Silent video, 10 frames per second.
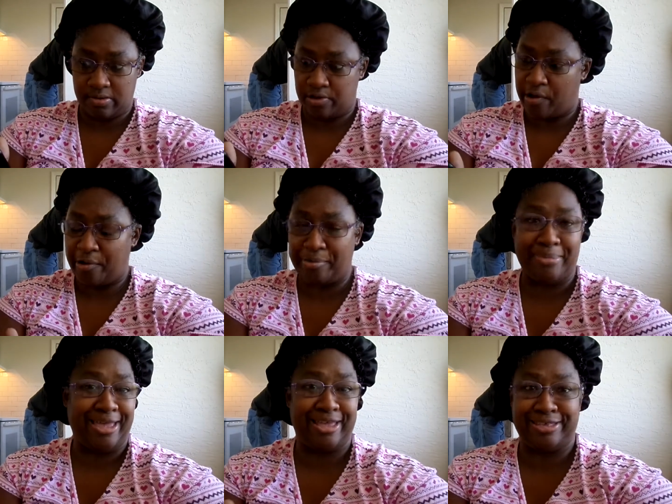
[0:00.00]
Oh
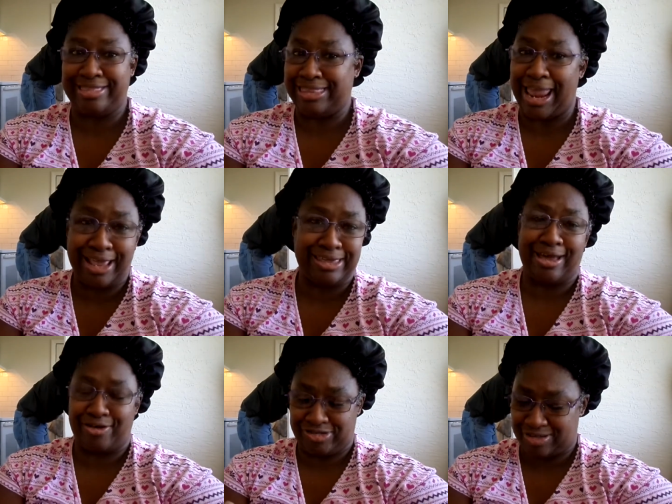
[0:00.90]
man, thank
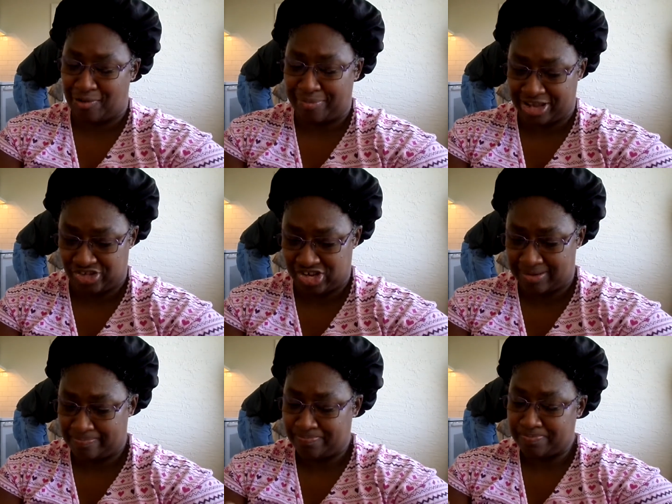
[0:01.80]
y'all so much.
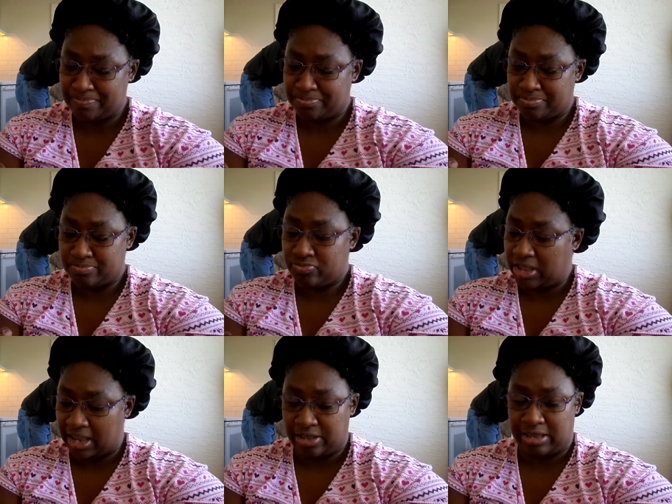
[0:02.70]

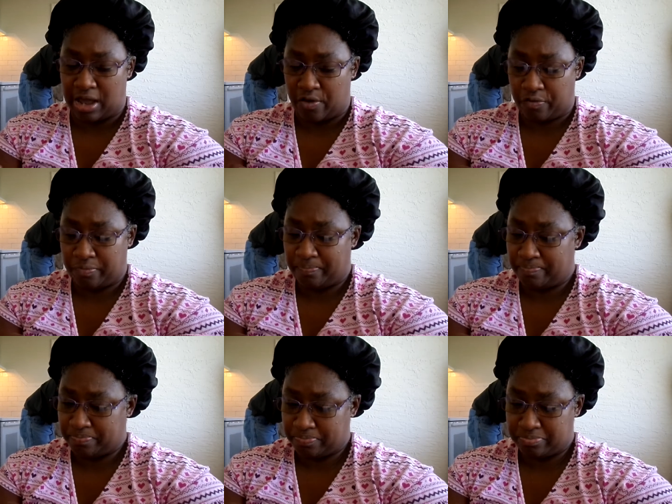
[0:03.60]
Thank y'all.
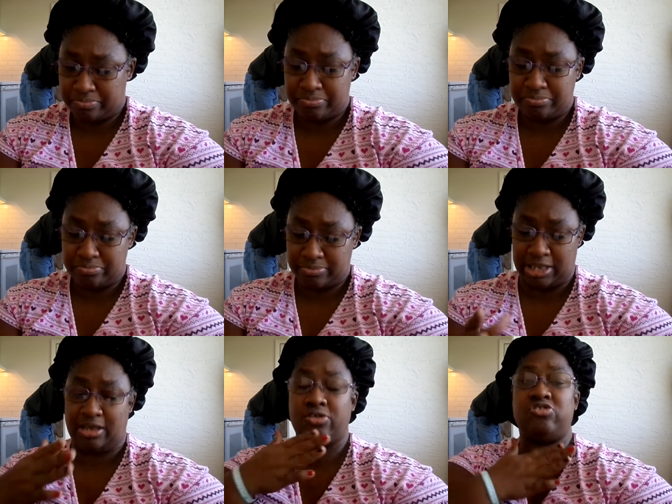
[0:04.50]

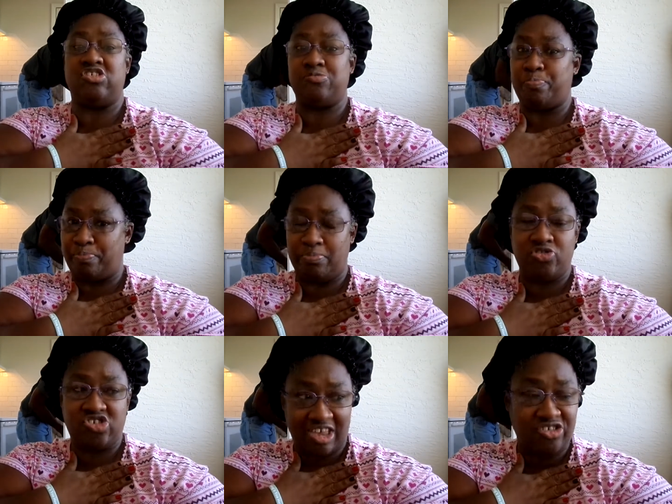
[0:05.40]
It just
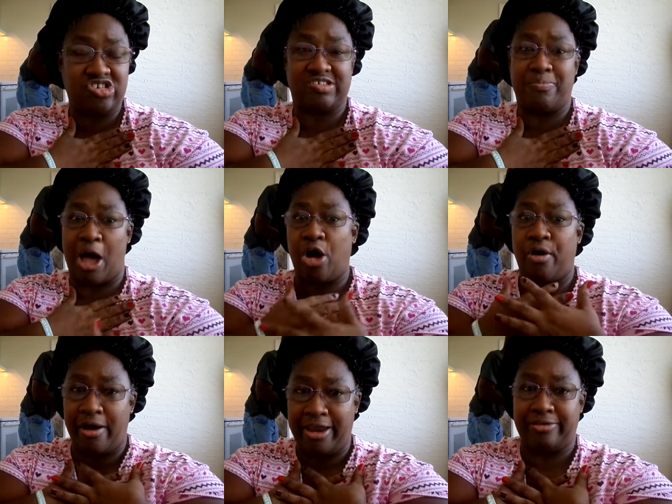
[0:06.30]
touches my
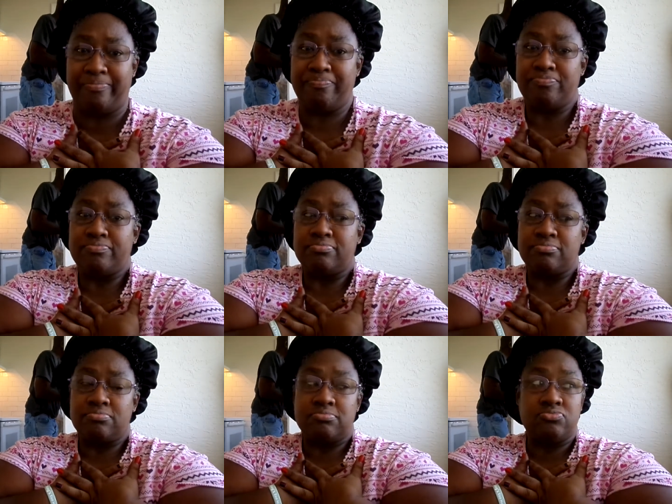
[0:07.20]
heart.
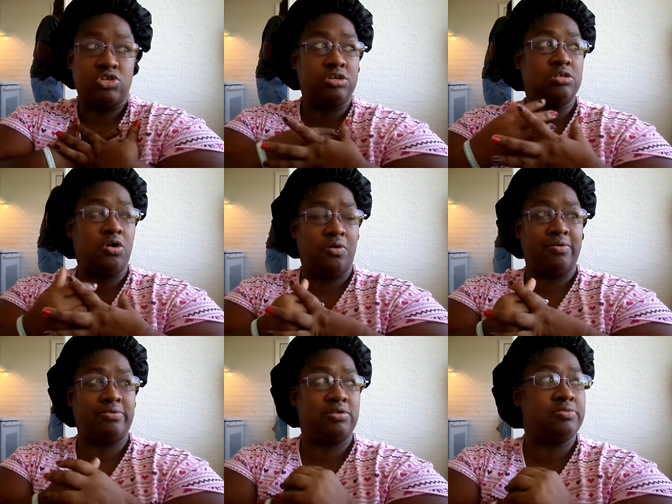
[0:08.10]
You
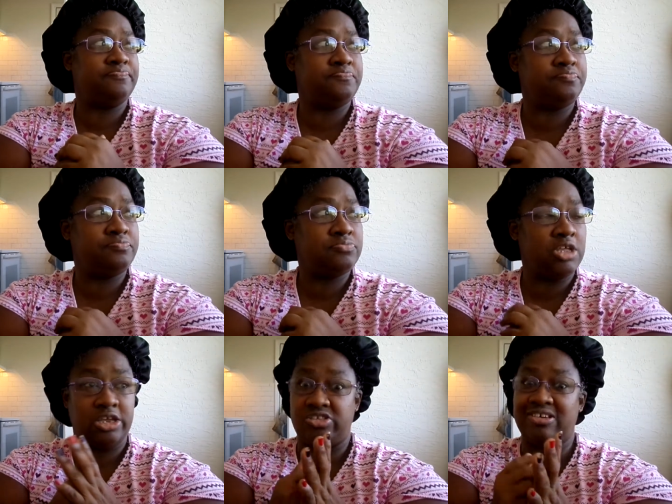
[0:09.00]
know,
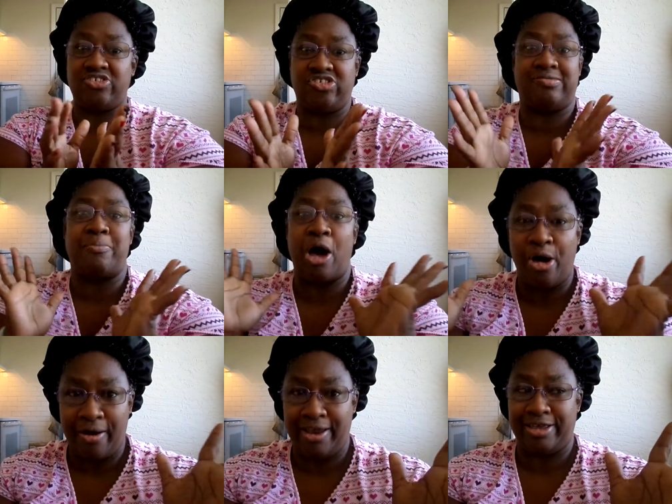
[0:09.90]
it touches my
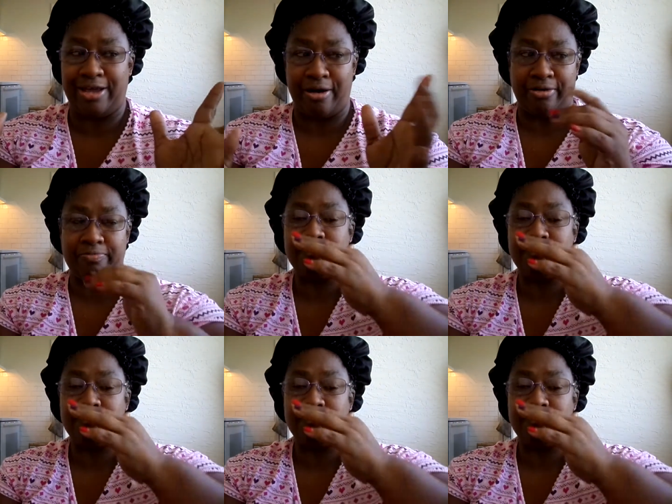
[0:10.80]
heart, y'all.